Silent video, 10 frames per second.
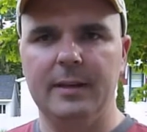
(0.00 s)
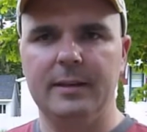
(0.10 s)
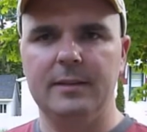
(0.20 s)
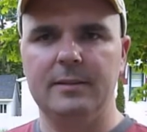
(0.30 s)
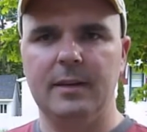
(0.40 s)
and
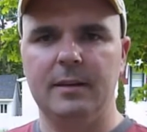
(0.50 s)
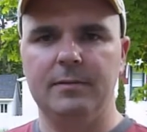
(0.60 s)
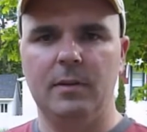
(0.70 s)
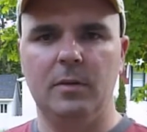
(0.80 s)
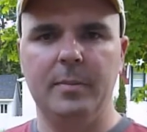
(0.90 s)
it's kind of
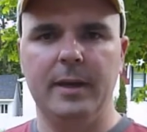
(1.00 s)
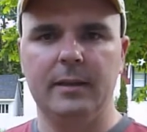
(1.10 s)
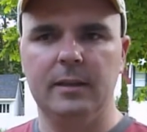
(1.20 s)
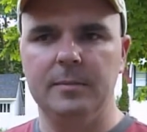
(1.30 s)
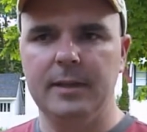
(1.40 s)
fallen back
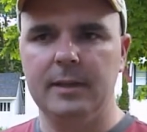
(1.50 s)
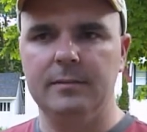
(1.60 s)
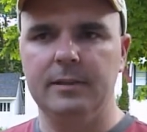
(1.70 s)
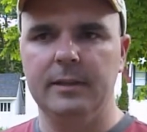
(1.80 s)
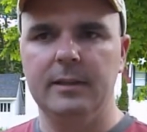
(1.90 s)
on them
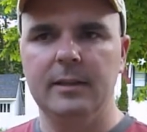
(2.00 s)
negatively.